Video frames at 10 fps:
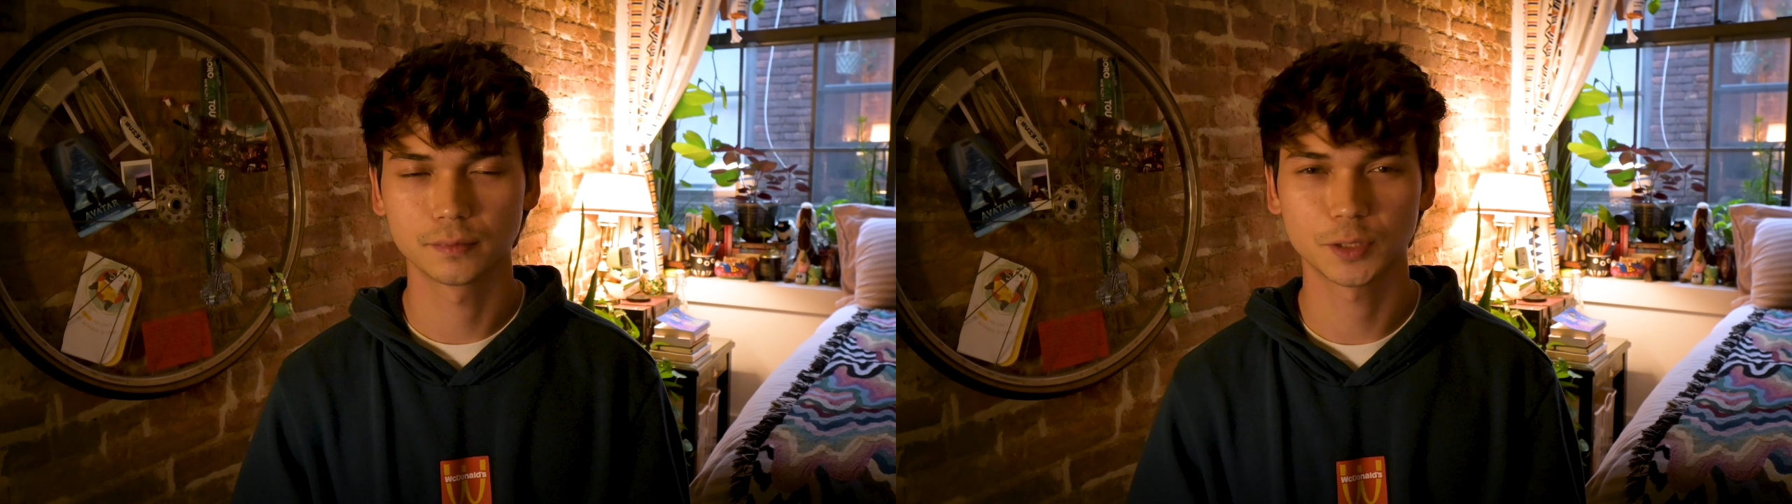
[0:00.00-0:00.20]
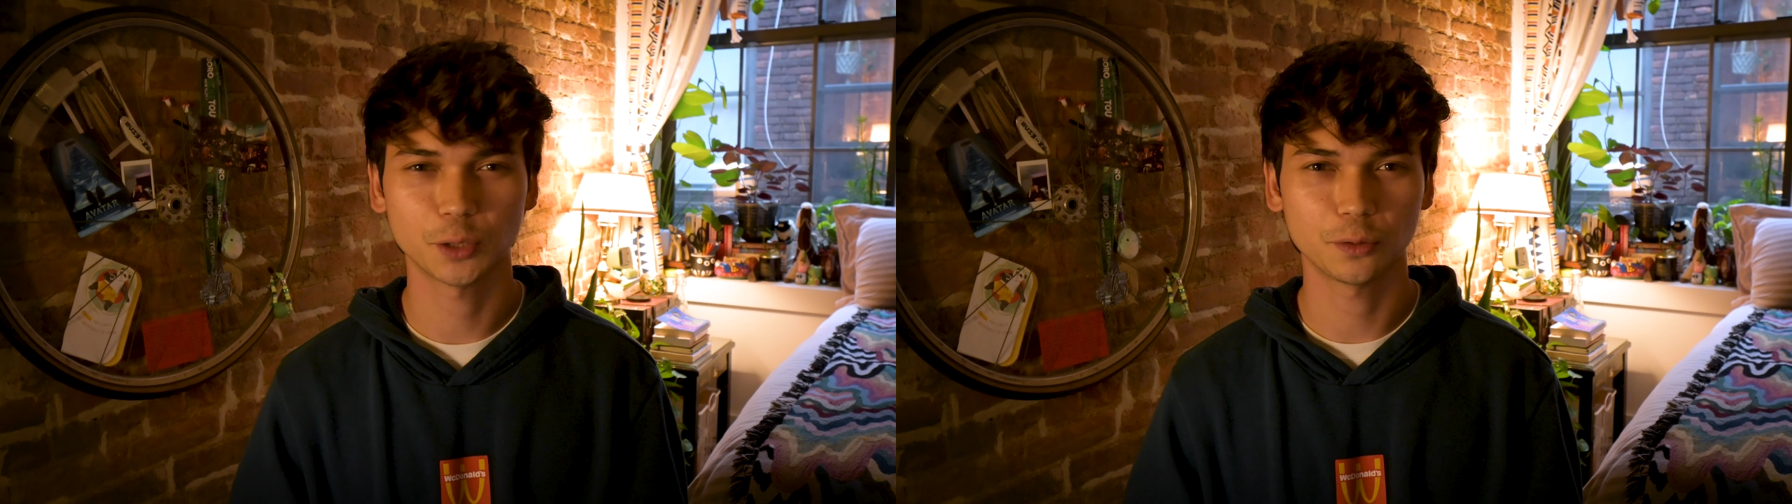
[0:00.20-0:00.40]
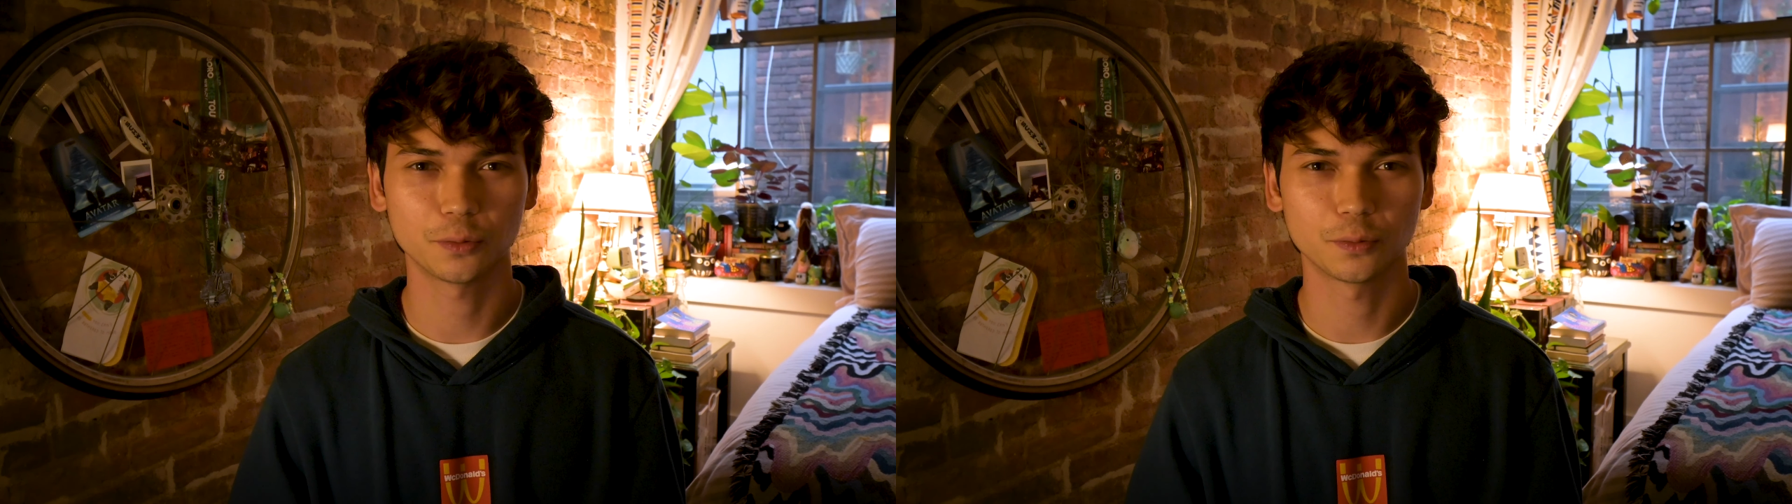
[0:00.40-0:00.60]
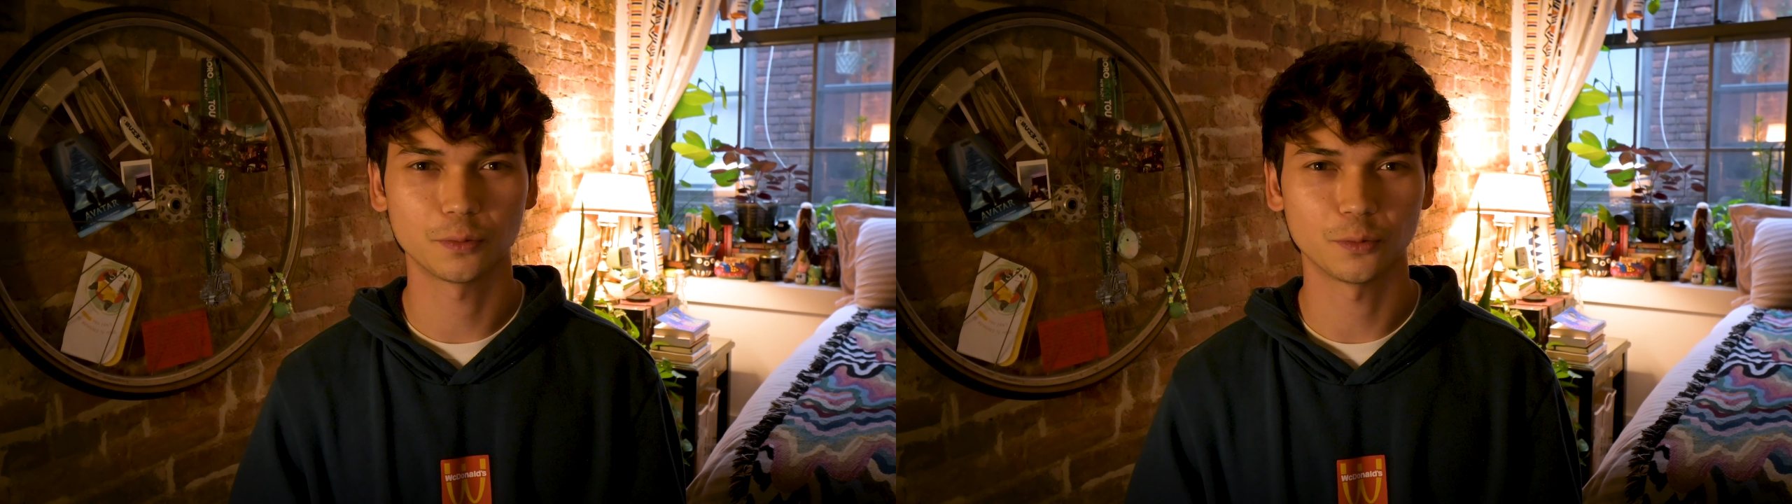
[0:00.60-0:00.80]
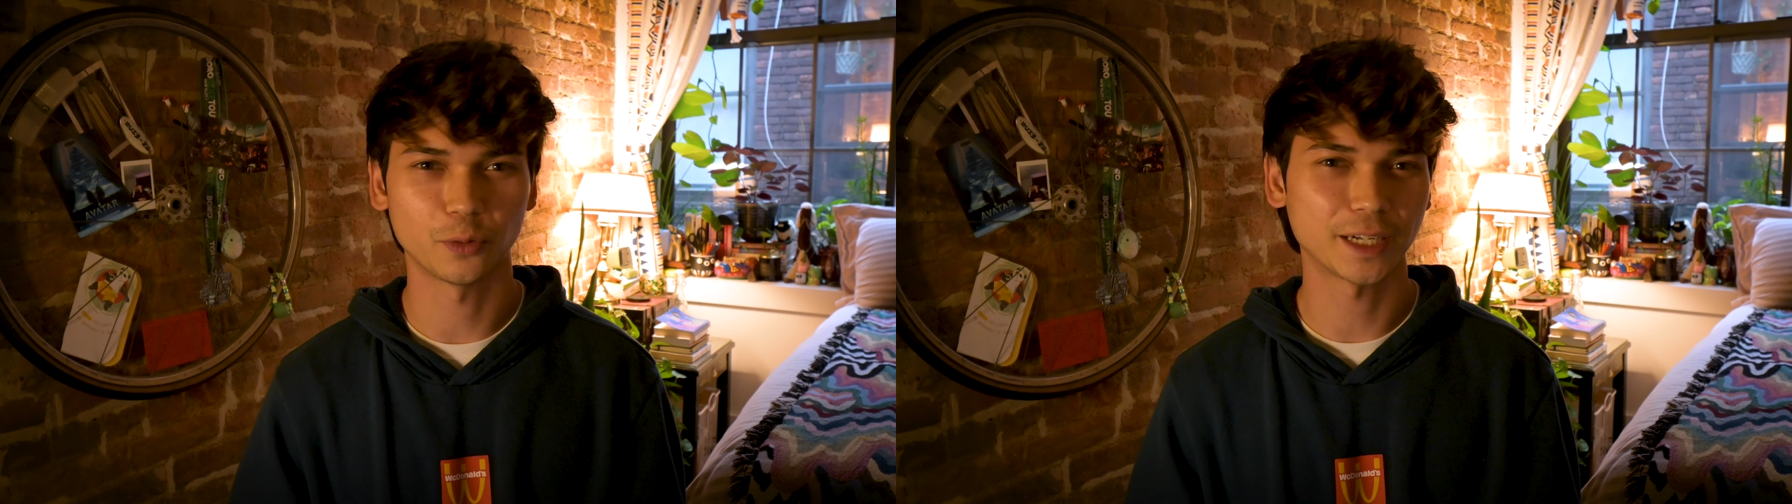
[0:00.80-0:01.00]
So
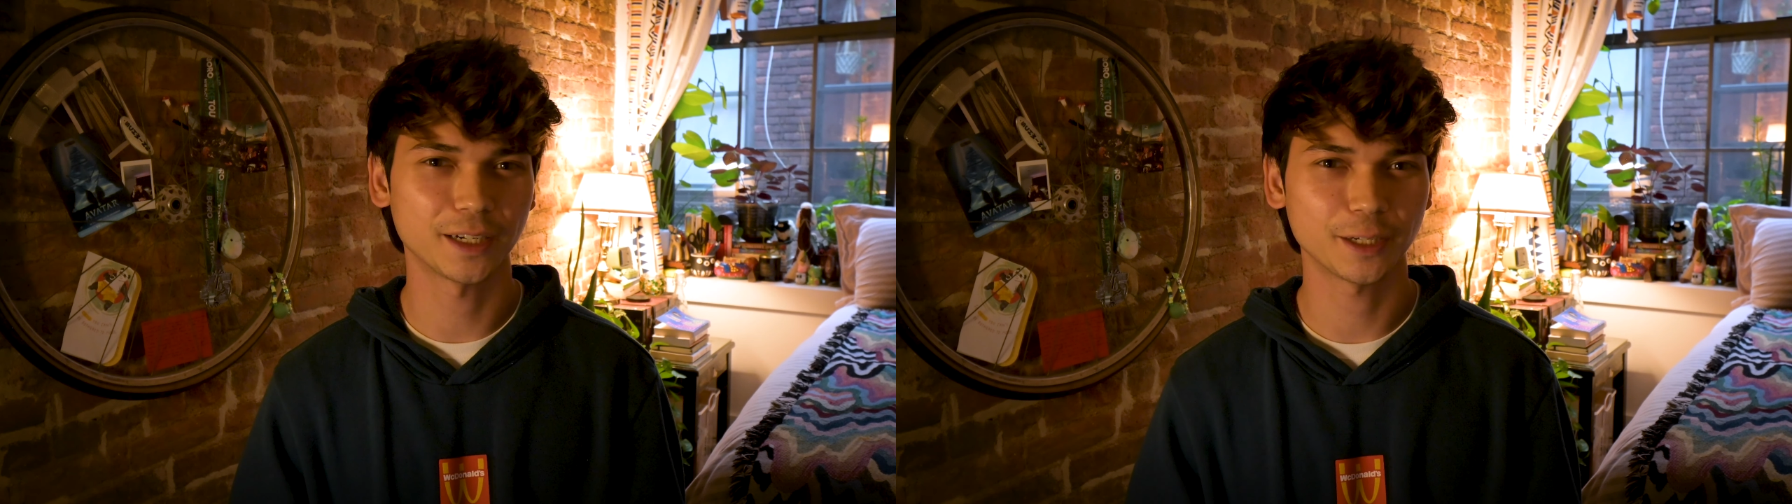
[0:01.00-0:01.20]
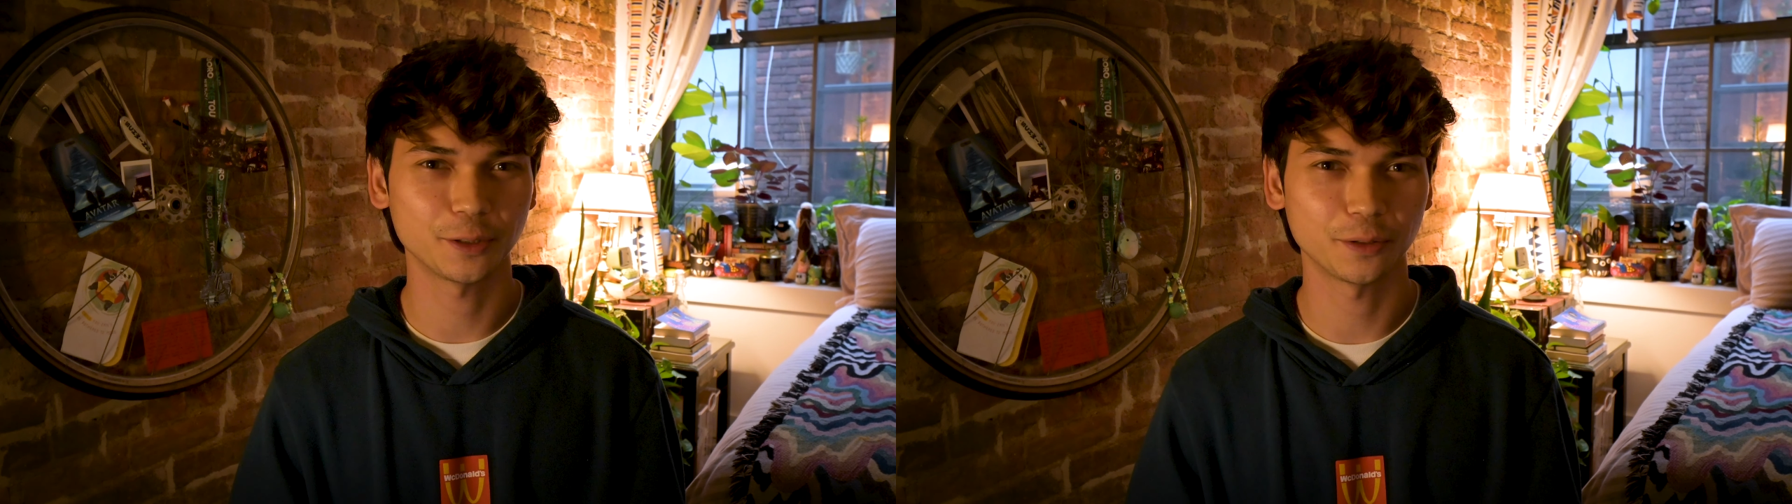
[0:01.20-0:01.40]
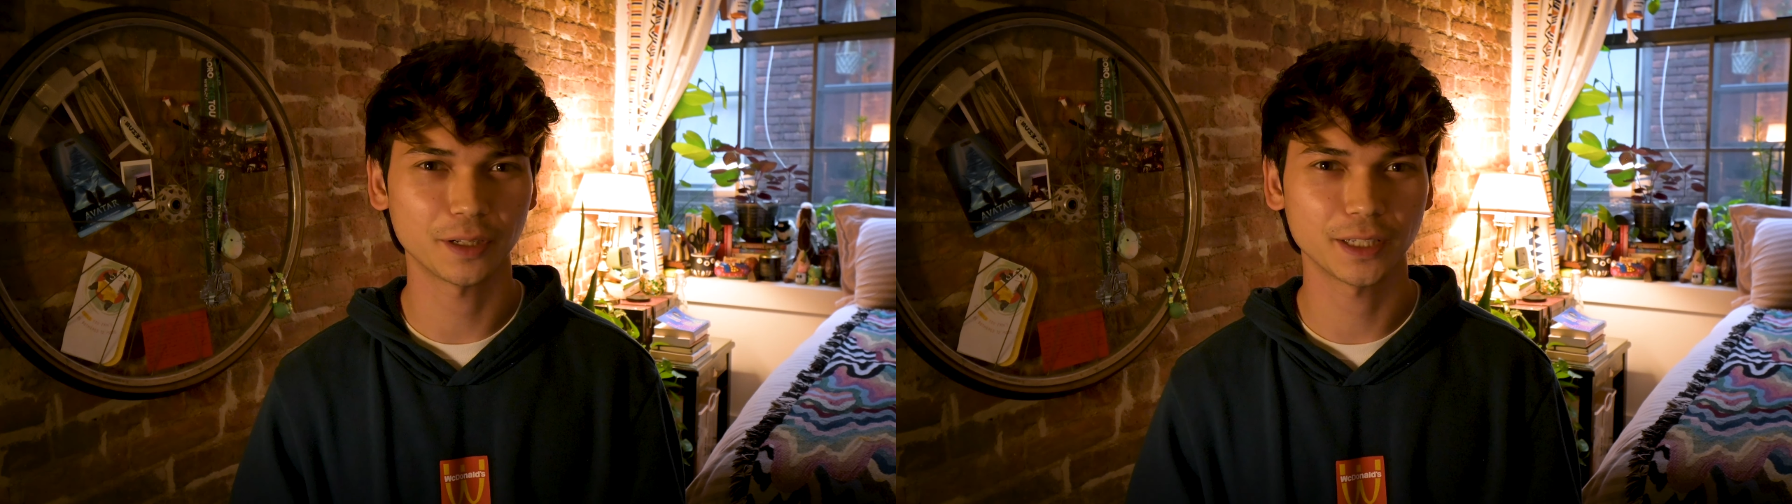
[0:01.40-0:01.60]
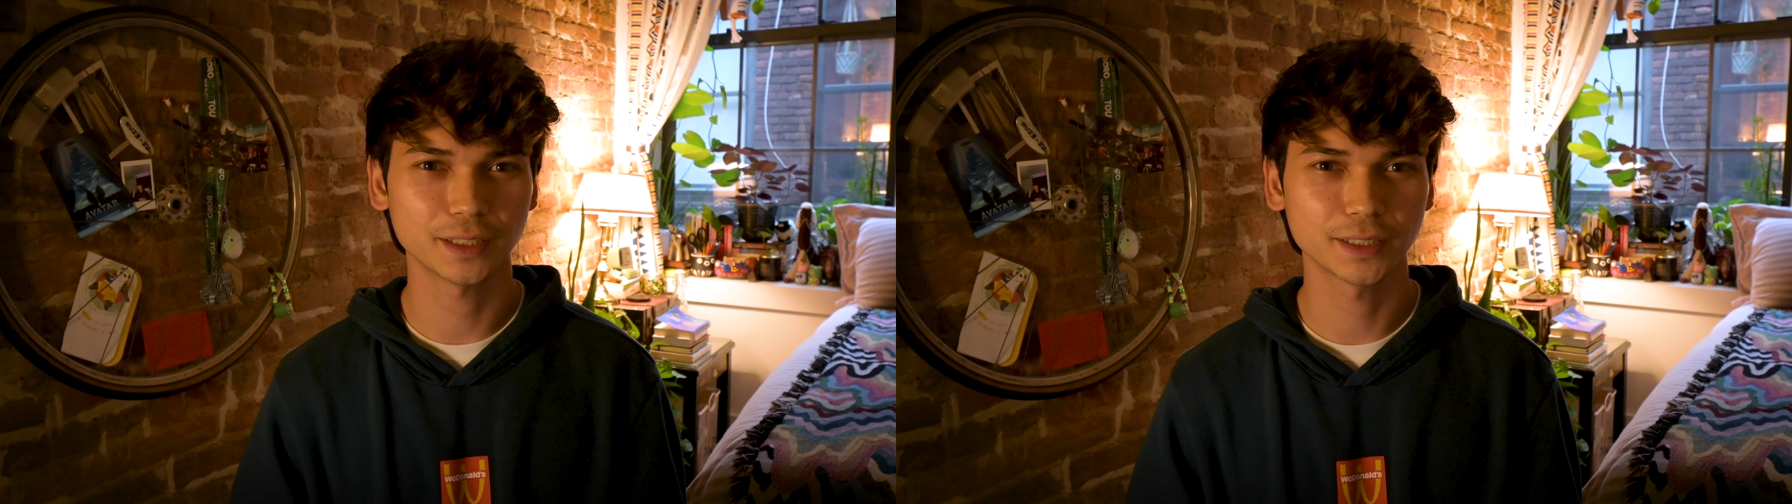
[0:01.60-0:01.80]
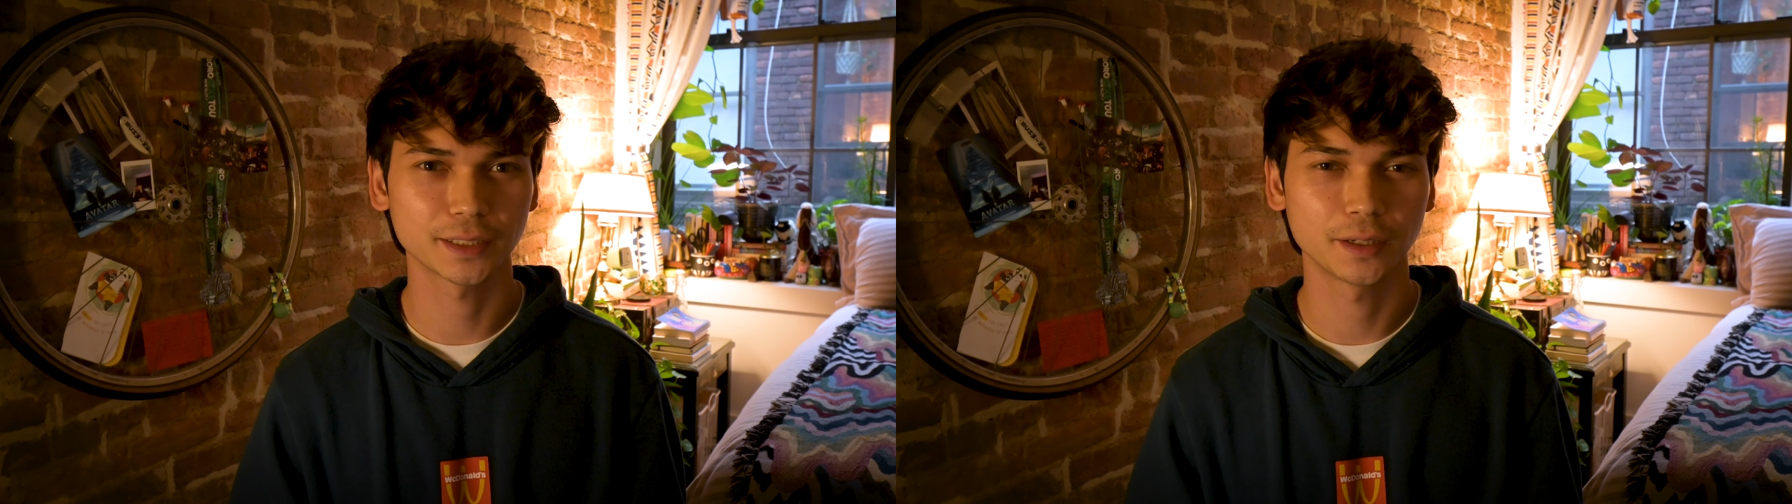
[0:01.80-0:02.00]
why did I do all
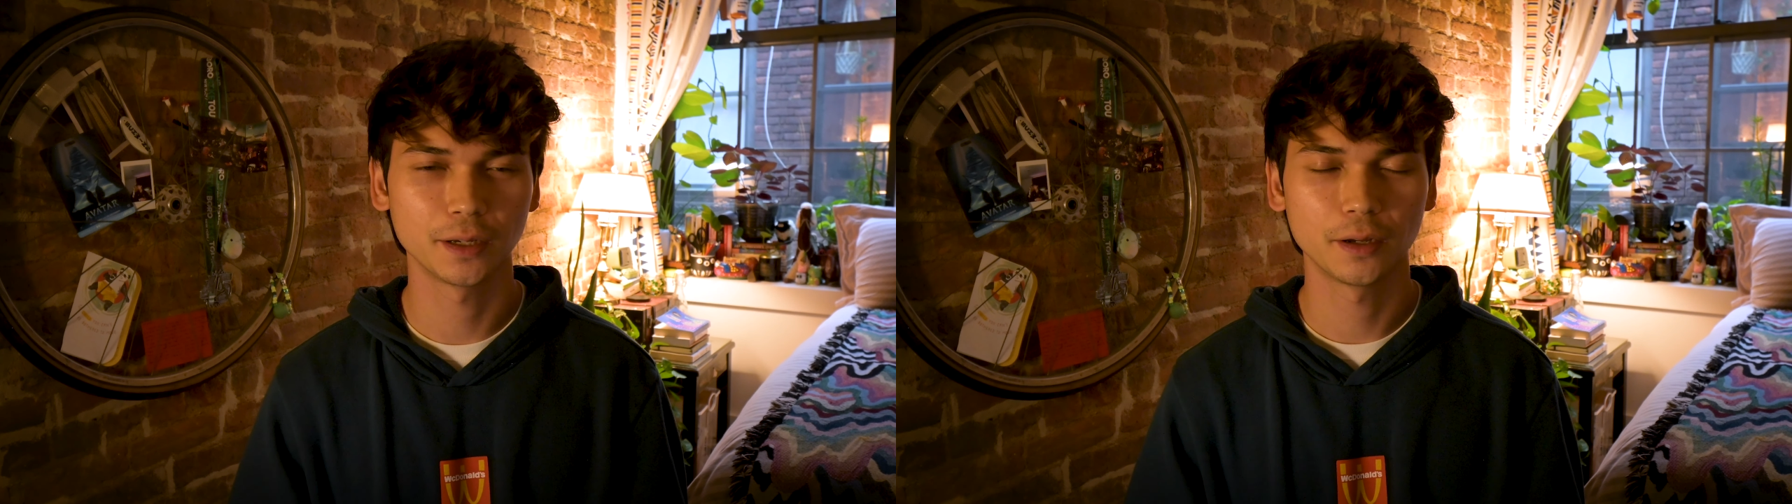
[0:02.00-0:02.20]
this?